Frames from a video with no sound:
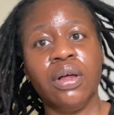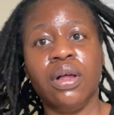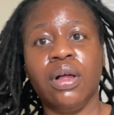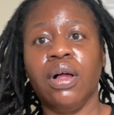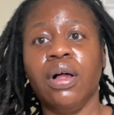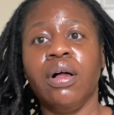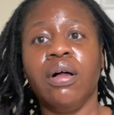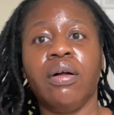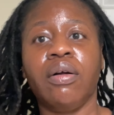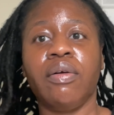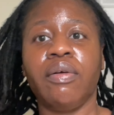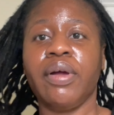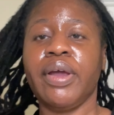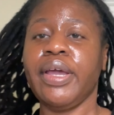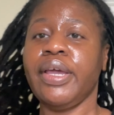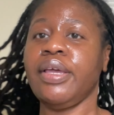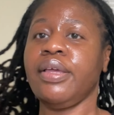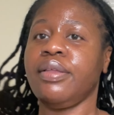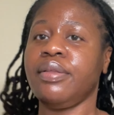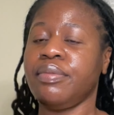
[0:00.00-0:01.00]
All
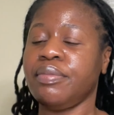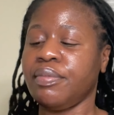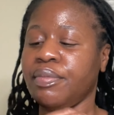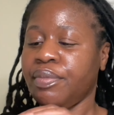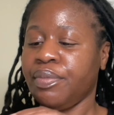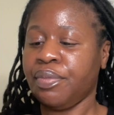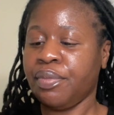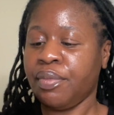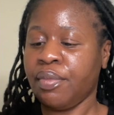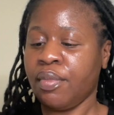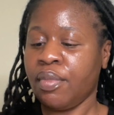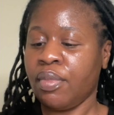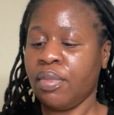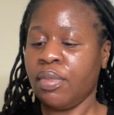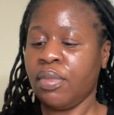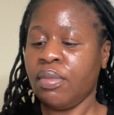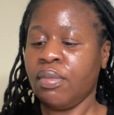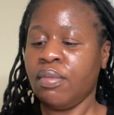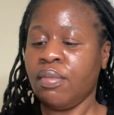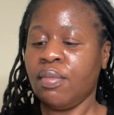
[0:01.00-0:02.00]
right,
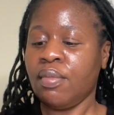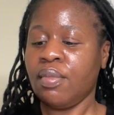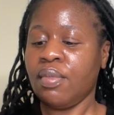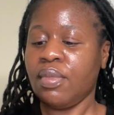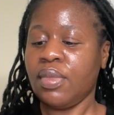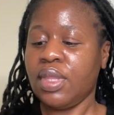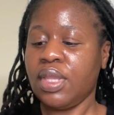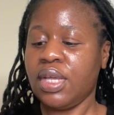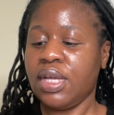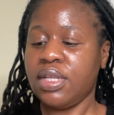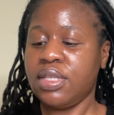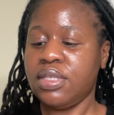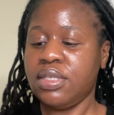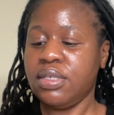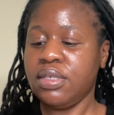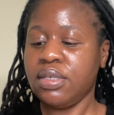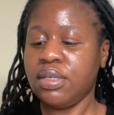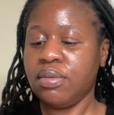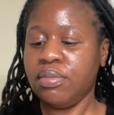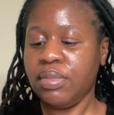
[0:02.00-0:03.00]
that
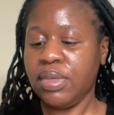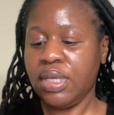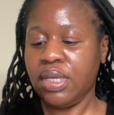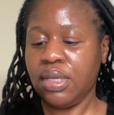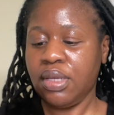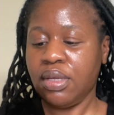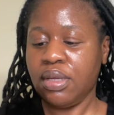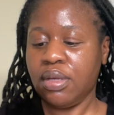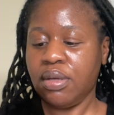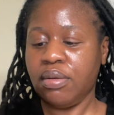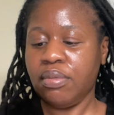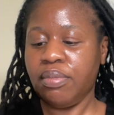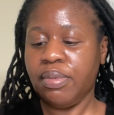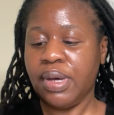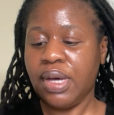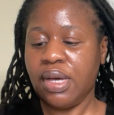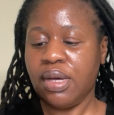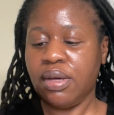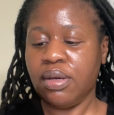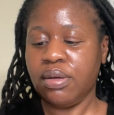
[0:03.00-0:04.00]
took me
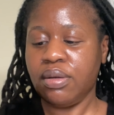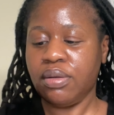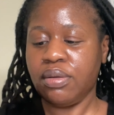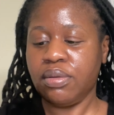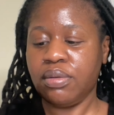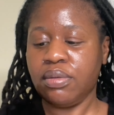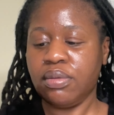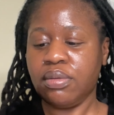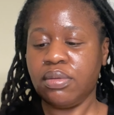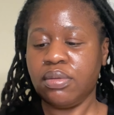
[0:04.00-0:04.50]
about